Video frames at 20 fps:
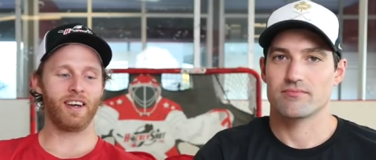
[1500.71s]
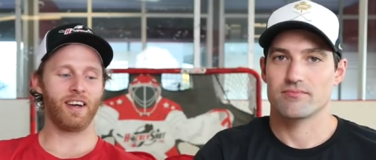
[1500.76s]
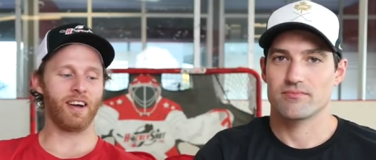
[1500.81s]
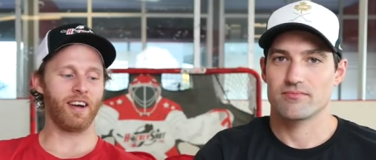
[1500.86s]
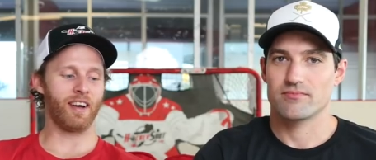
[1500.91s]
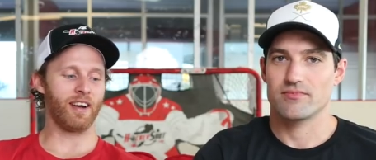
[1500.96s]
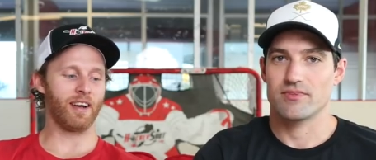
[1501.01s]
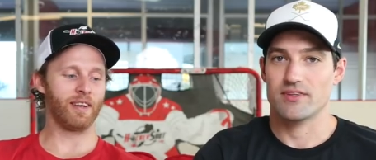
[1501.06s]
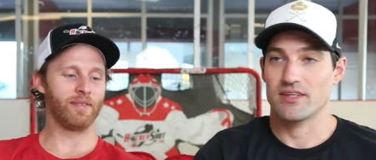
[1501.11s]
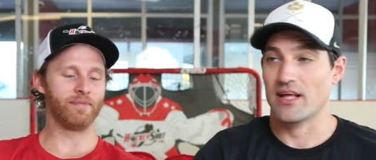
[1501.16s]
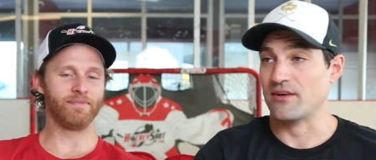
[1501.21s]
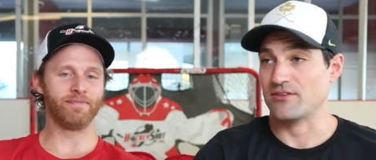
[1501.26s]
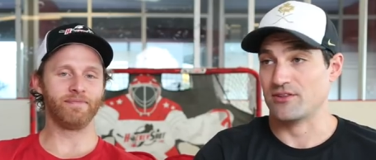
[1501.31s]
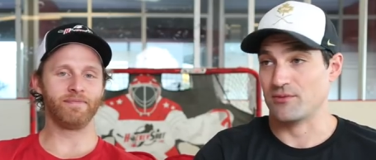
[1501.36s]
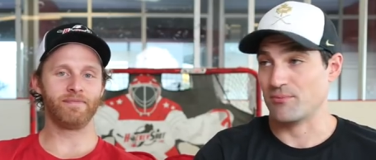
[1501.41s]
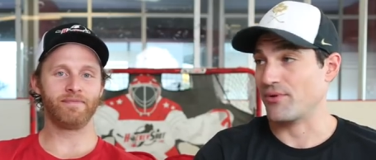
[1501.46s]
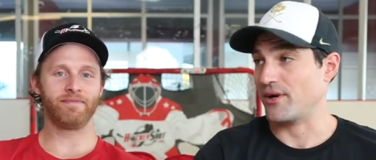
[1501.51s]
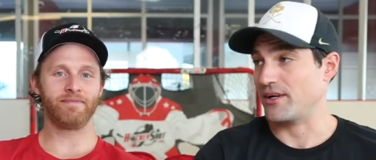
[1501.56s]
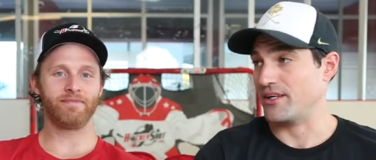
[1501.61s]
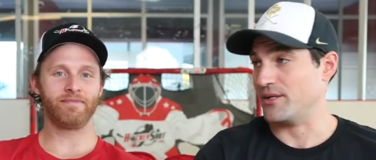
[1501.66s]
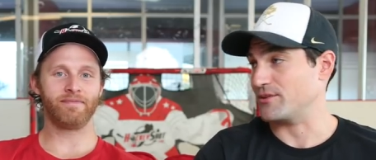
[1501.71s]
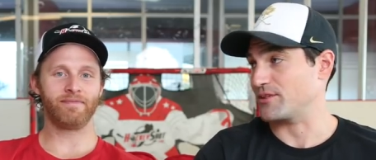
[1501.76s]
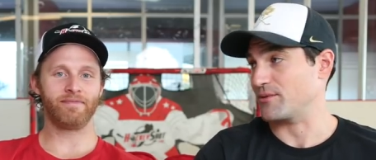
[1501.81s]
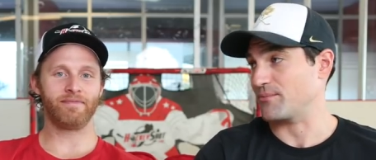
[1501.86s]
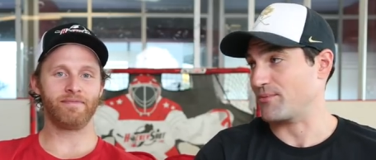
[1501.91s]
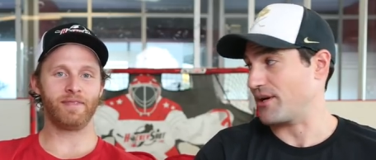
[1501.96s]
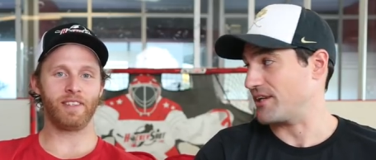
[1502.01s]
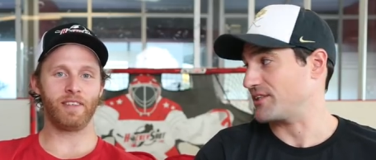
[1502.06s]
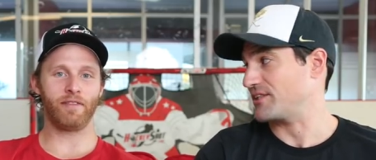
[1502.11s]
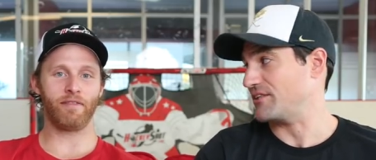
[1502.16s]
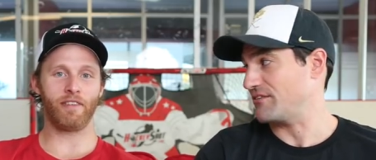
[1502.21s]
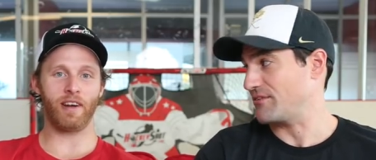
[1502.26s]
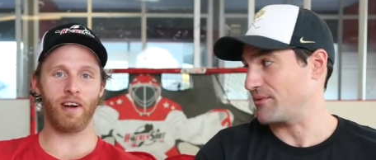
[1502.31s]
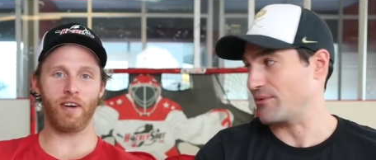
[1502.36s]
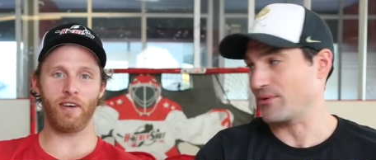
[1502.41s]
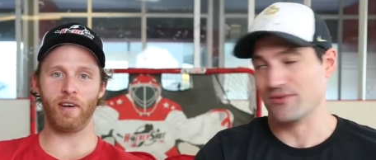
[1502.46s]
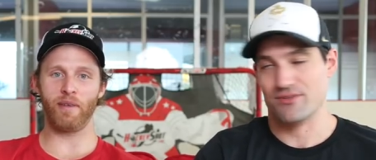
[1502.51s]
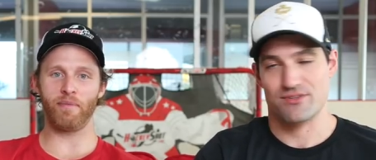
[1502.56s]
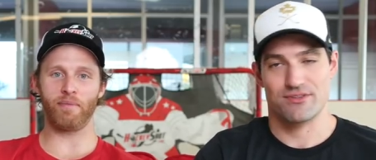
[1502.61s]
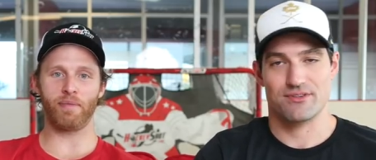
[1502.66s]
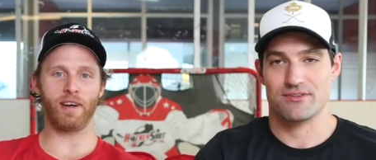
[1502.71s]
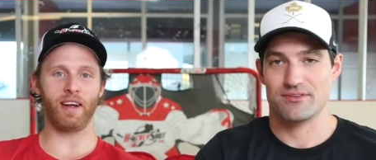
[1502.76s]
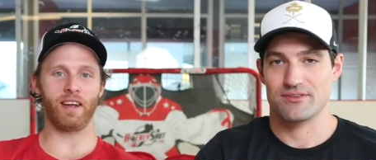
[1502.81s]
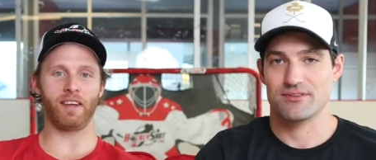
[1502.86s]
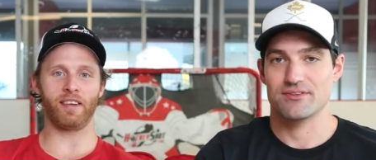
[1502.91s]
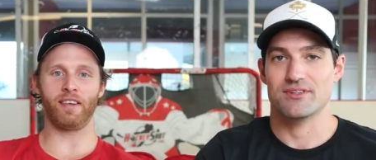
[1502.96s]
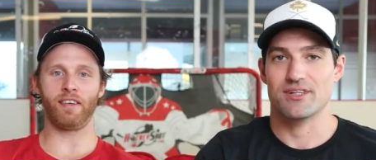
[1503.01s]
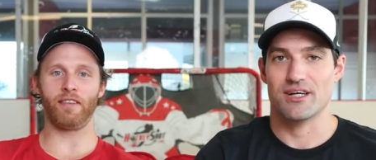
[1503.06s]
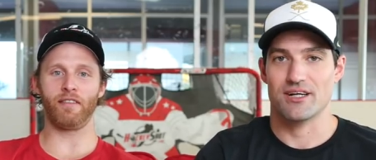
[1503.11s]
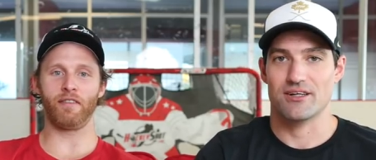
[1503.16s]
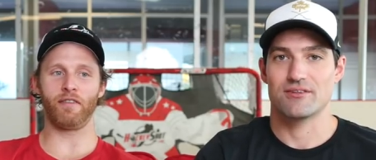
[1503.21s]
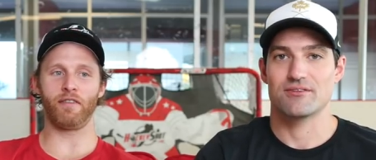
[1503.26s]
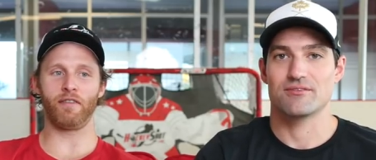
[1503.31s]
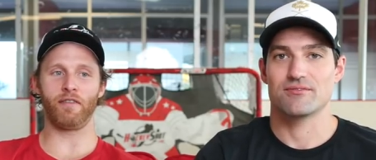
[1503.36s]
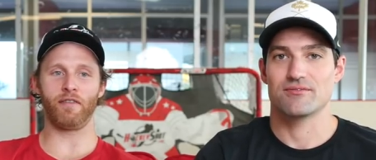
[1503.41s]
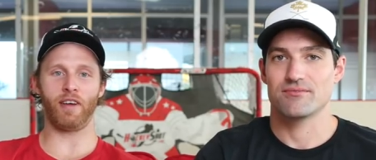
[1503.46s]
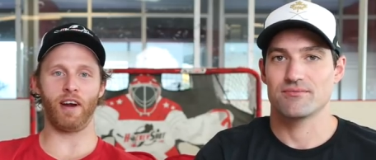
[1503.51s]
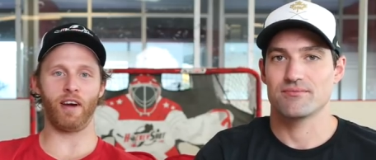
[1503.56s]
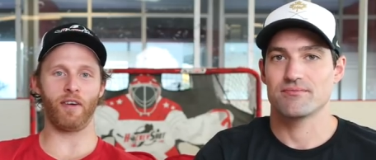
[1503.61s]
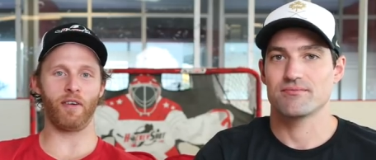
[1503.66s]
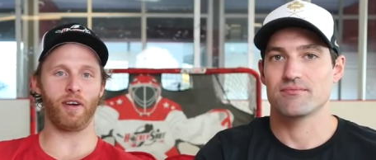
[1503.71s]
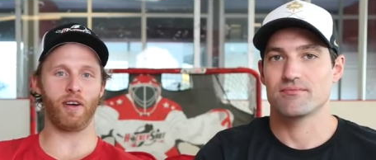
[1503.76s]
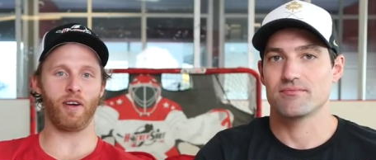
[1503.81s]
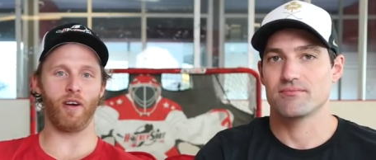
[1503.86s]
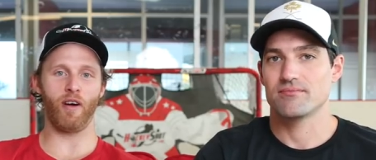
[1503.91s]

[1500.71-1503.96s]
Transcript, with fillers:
Speaker 1: Um, was impre- he was impressive. Very impressive. Very